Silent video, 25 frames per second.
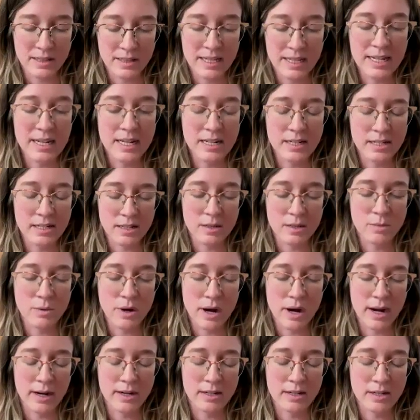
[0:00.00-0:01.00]
lean into this
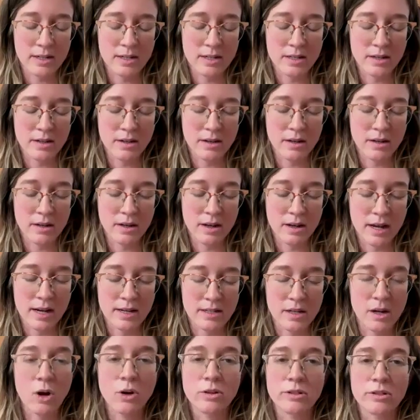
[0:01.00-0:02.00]
practice
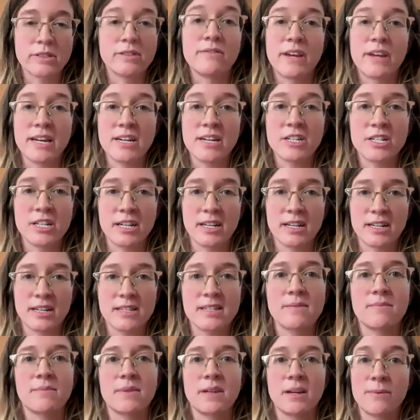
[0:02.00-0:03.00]
as a cultivation,
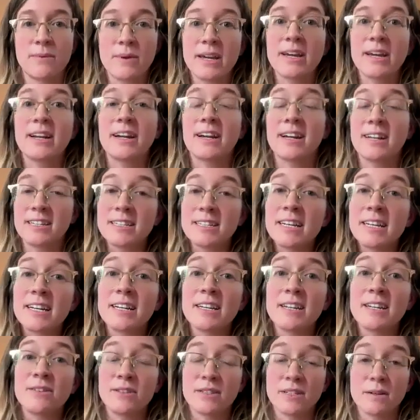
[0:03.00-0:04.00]
as something we can
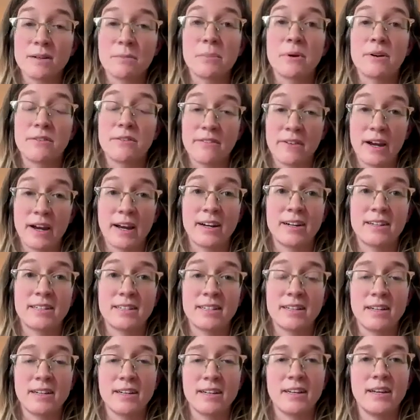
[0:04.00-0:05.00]
continue to
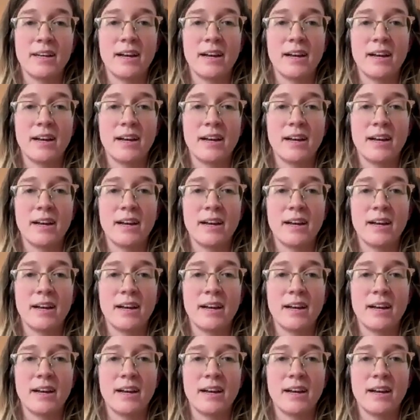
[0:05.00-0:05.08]
perfect